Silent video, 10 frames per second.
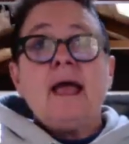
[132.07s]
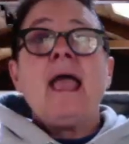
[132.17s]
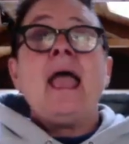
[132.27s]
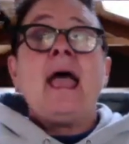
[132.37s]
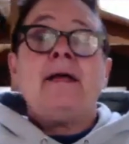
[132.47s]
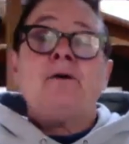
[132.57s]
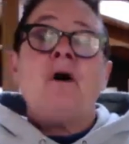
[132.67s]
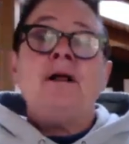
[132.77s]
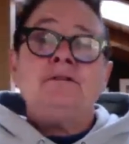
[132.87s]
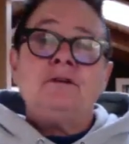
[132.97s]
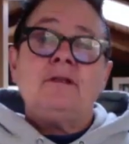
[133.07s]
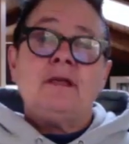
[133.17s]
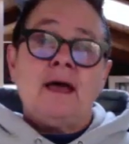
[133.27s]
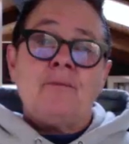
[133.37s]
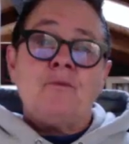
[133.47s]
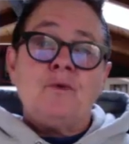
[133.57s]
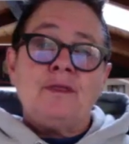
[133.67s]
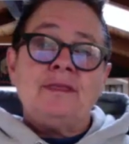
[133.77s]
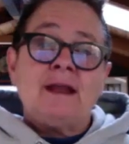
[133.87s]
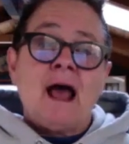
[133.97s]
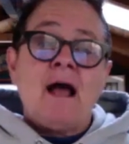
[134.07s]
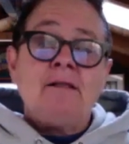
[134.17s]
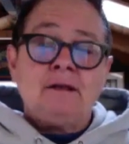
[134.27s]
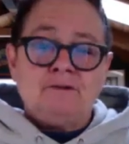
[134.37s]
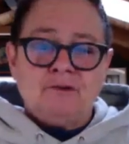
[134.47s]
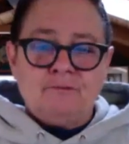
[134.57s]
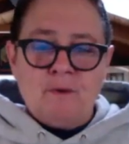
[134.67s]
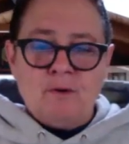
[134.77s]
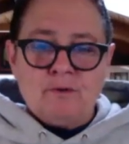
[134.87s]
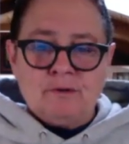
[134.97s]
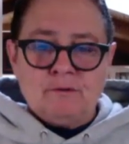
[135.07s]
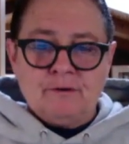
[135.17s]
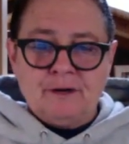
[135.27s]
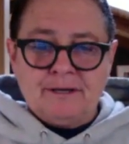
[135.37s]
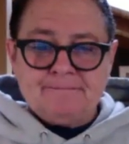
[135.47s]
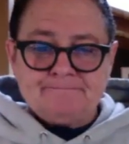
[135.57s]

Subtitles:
add on to them with the knowledge of motor learning.